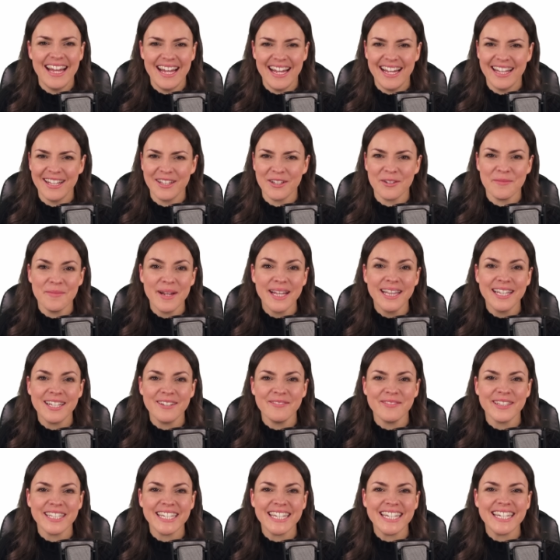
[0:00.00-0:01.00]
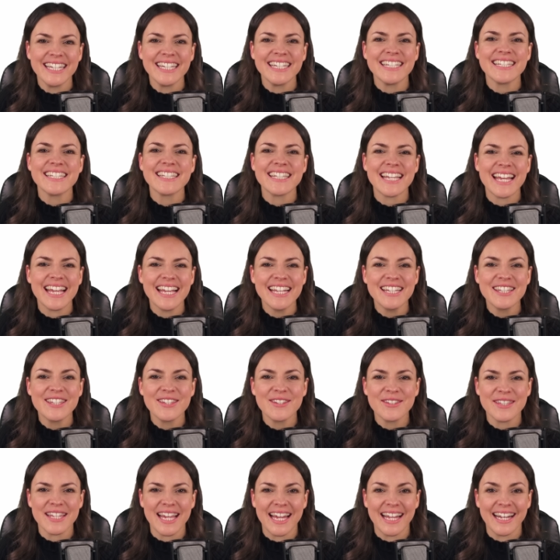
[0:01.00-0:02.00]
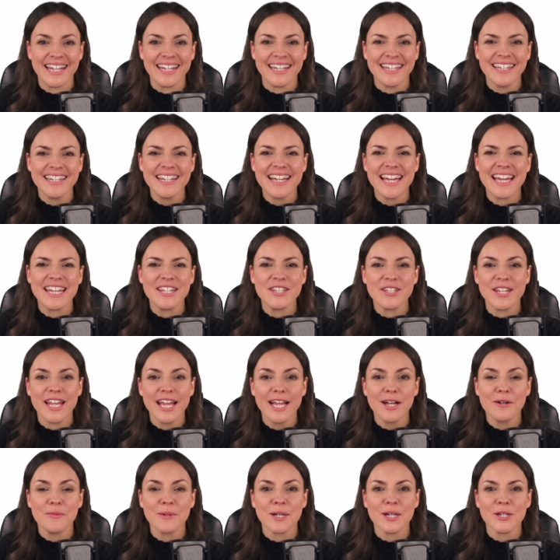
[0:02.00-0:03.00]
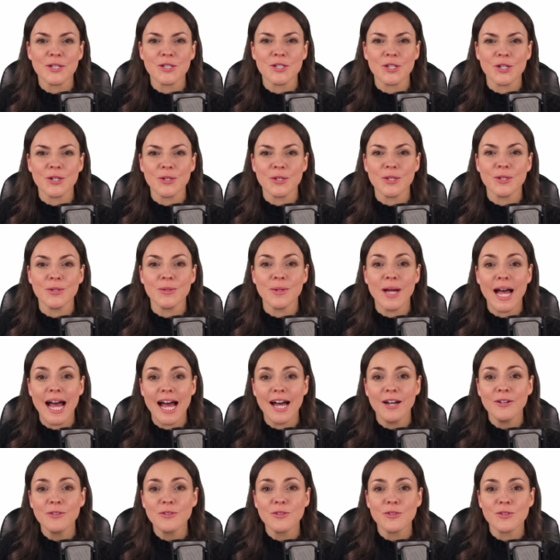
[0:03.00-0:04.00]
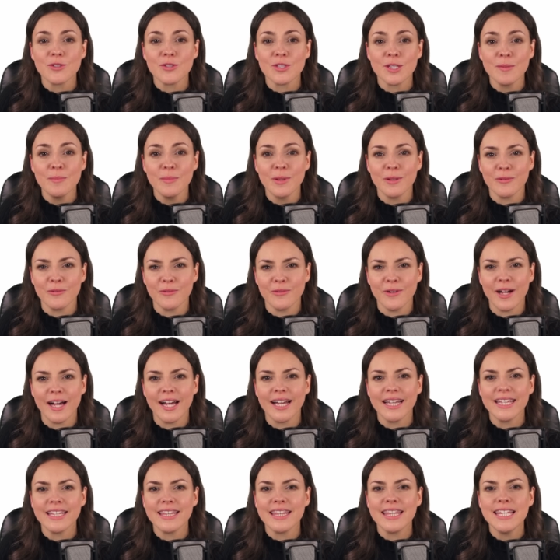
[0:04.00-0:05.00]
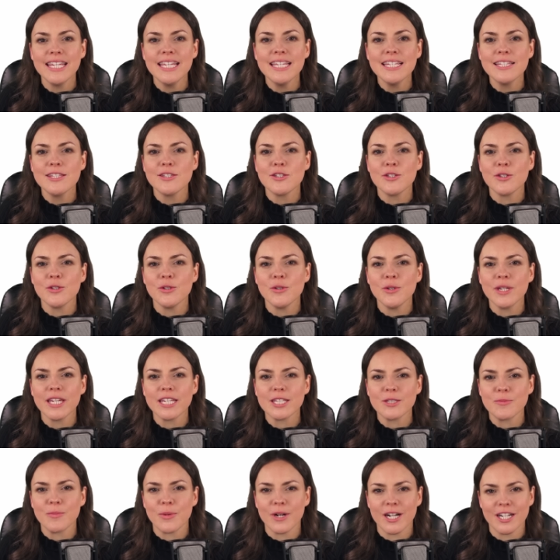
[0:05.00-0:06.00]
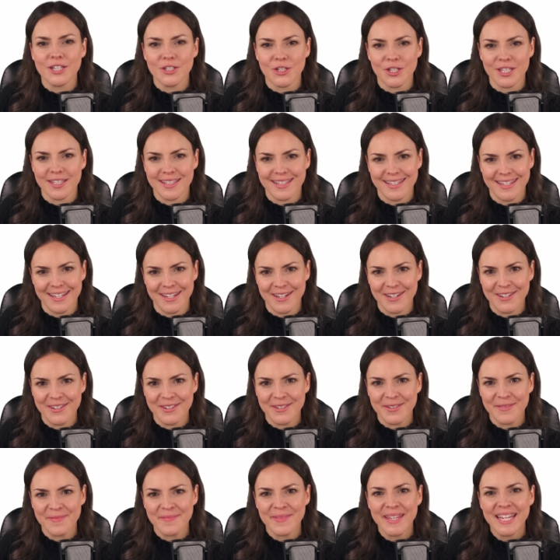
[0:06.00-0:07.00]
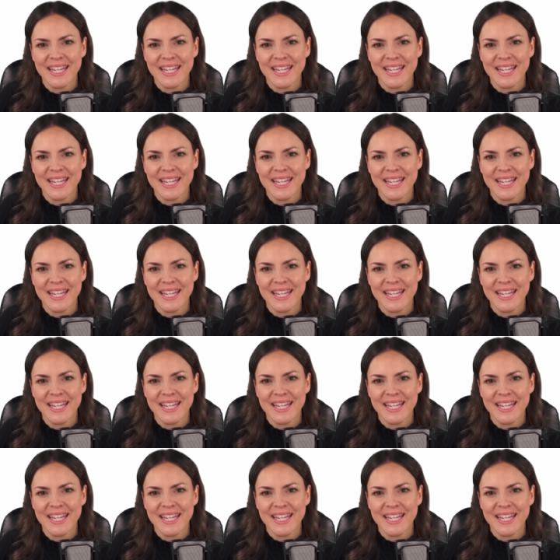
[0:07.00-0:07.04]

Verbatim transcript: Hello my lovelies, it's Susanne, and today I want to show you how to simplify these two expressions here.